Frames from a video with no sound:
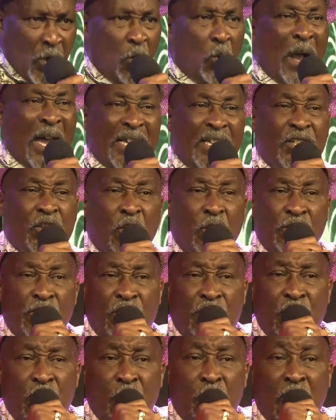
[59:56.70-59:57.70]
Why
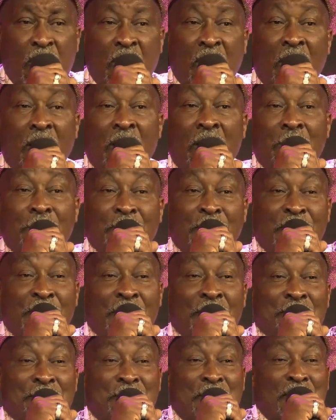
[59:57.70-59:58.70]
don't you come
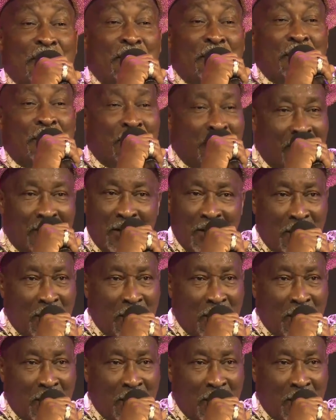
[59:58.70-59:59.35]
to me